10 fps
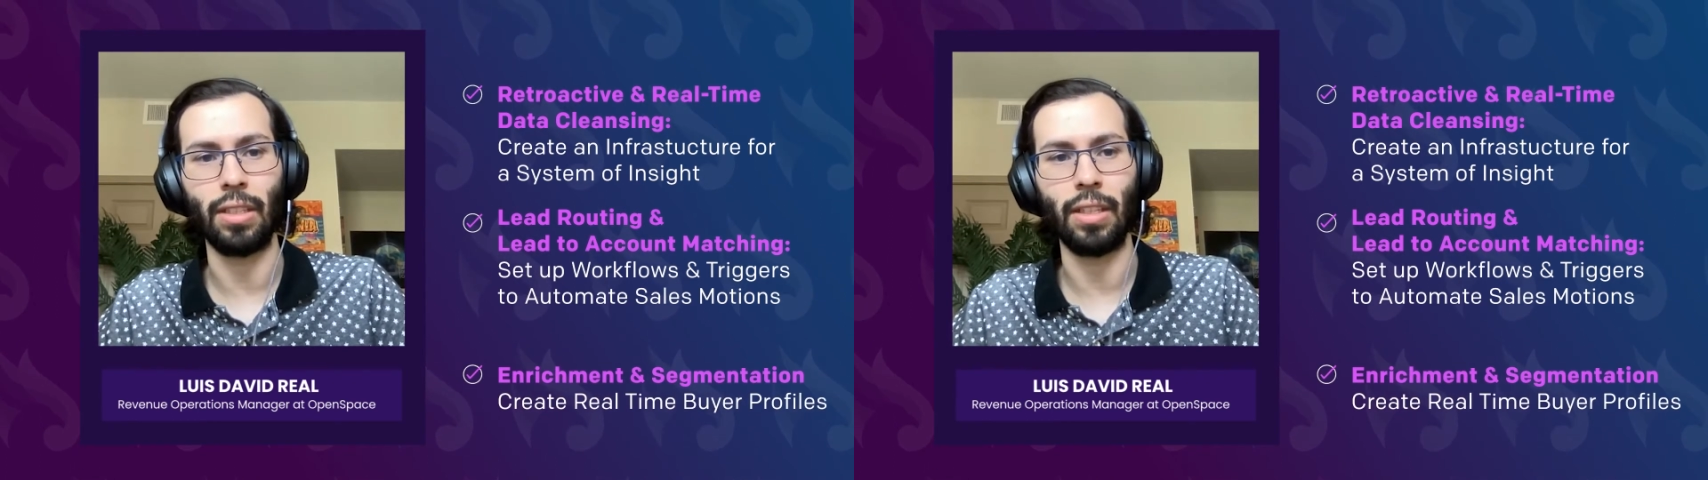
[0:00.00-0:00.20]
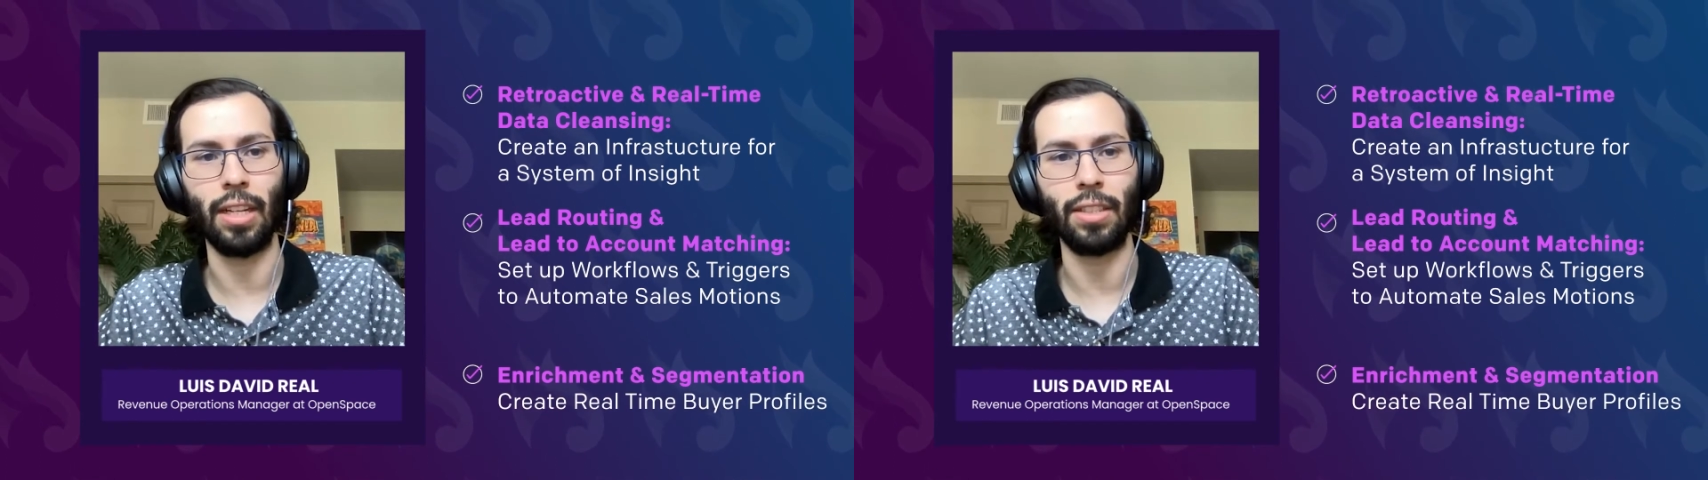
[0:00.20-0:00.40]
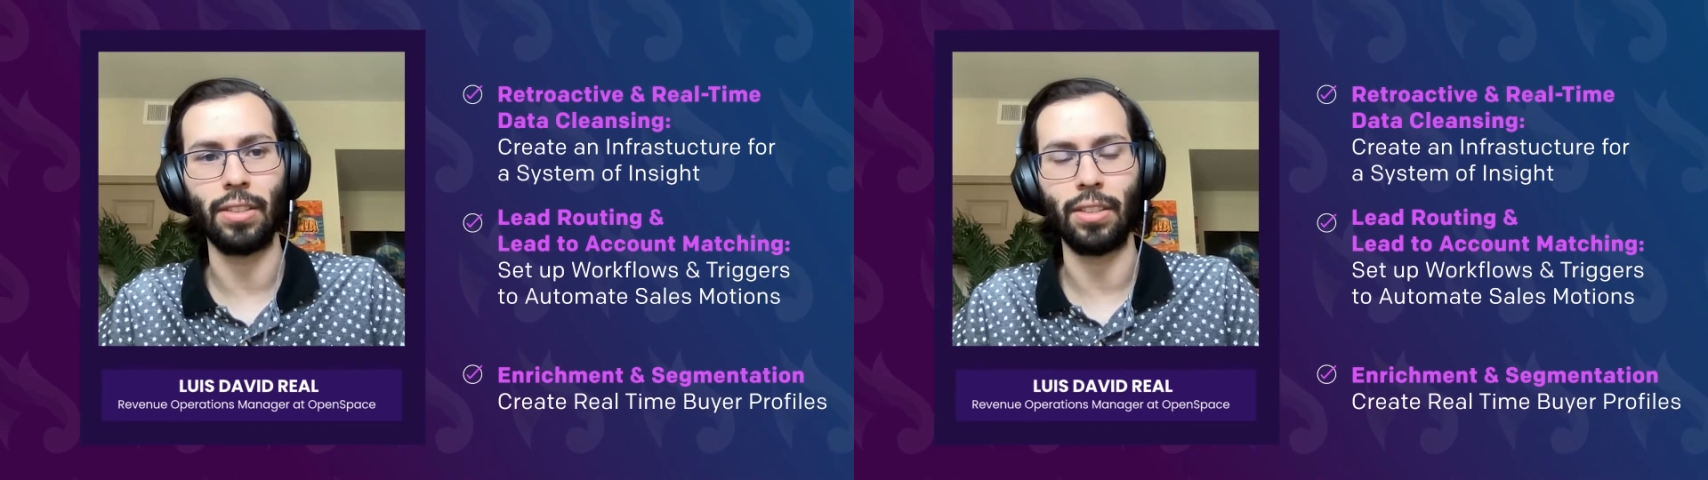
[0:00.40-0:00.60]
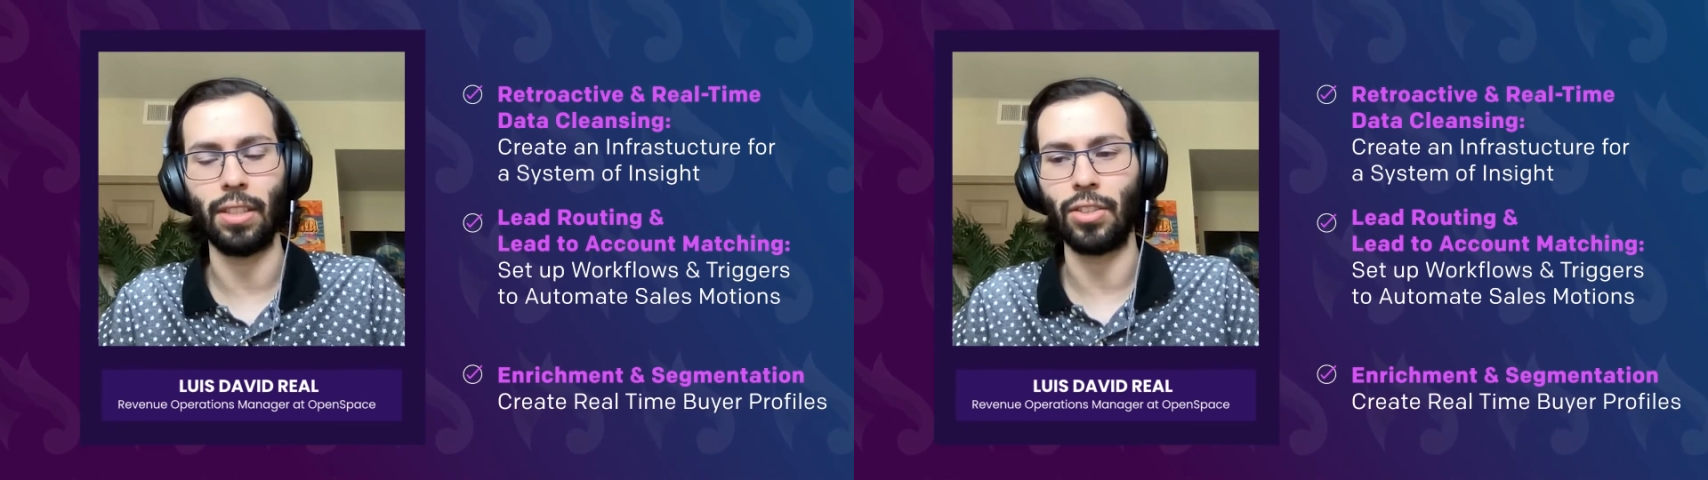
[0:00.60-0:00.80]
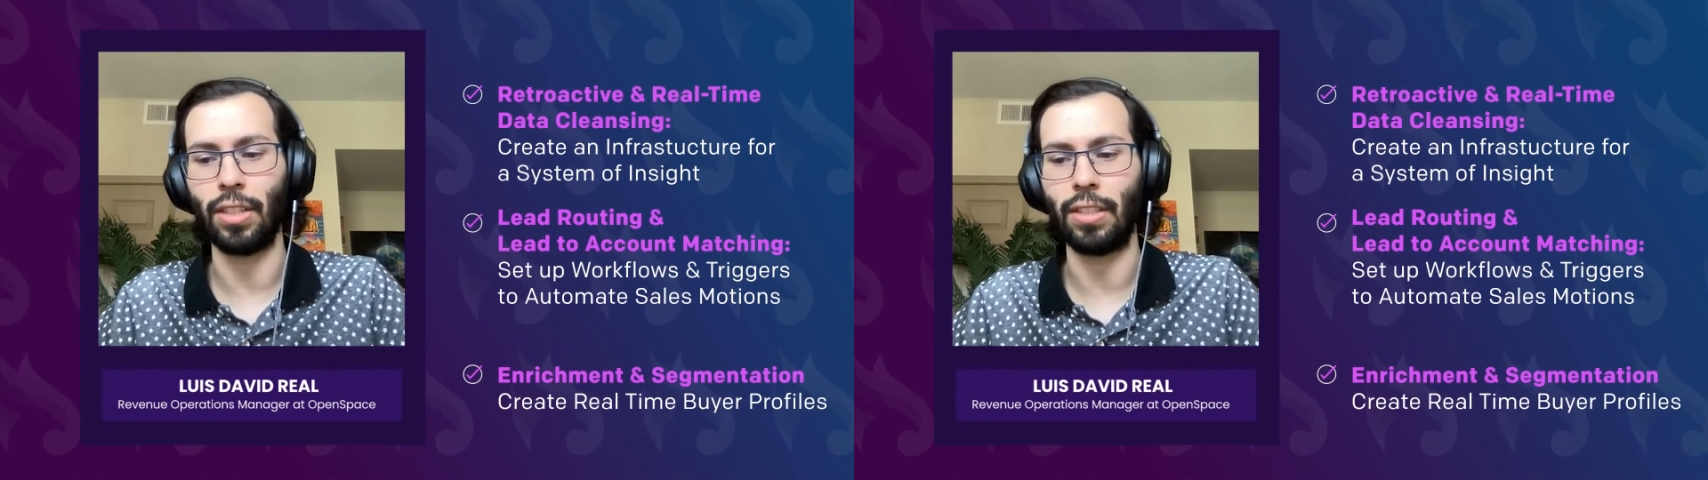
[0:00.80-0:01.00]
and that's
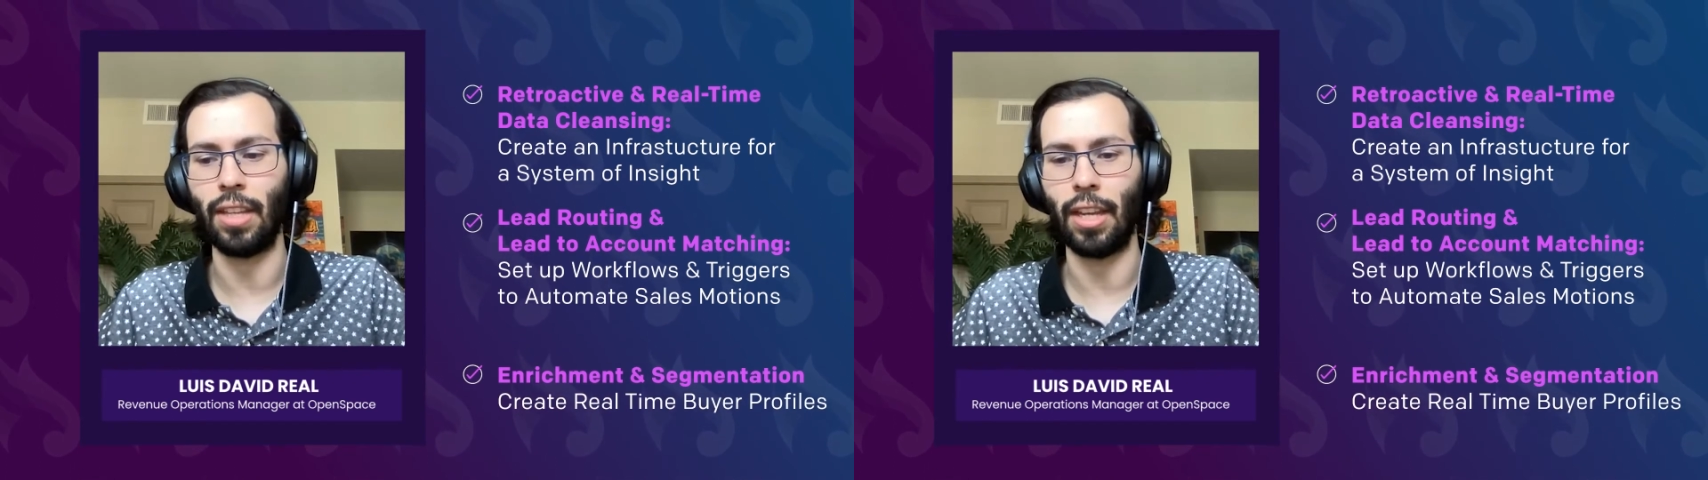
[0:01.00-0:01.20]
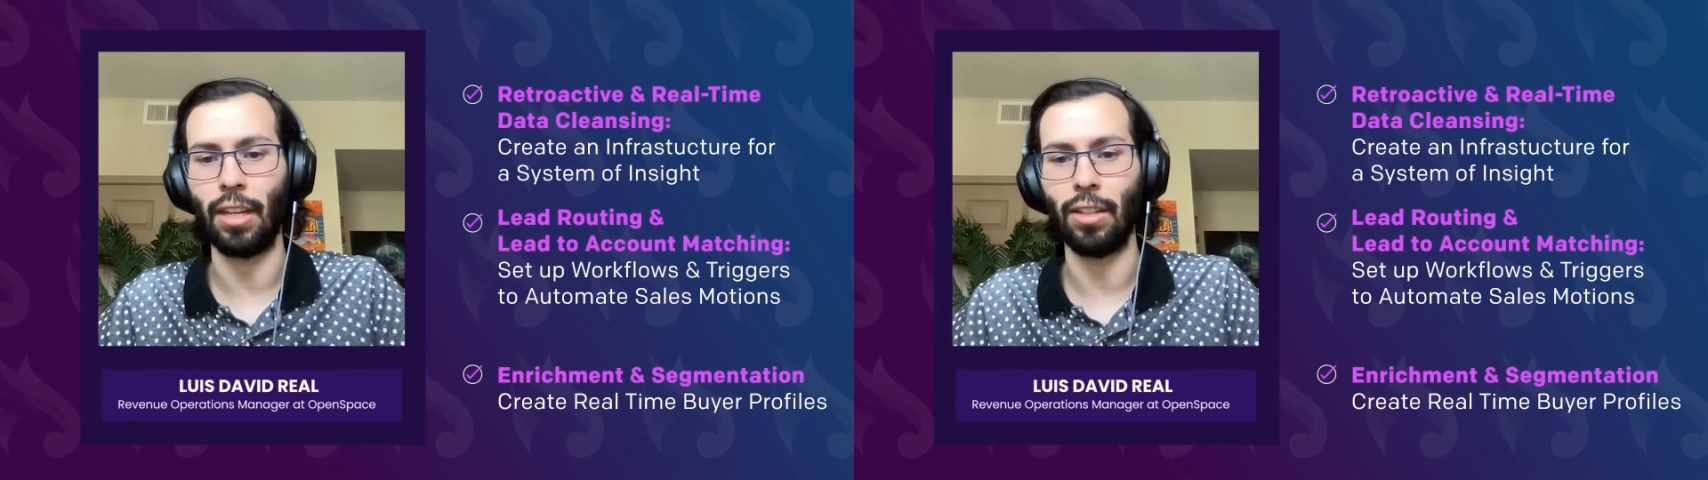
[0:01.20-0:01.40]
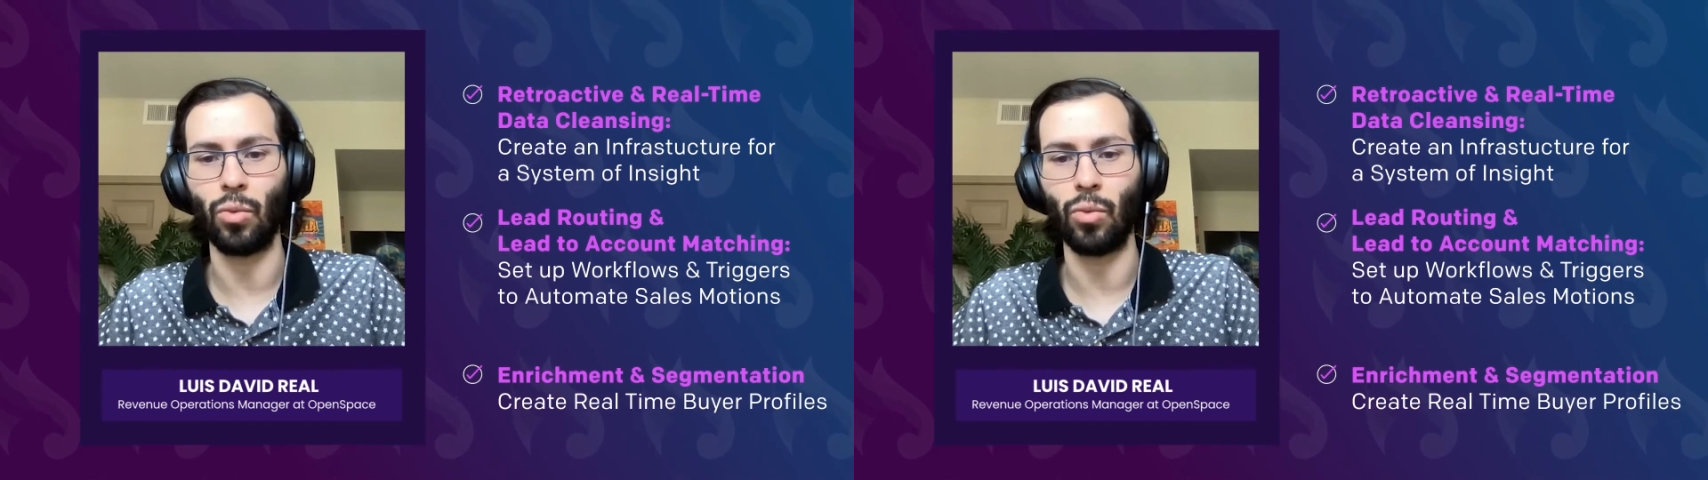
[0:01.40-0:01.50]
essentially taking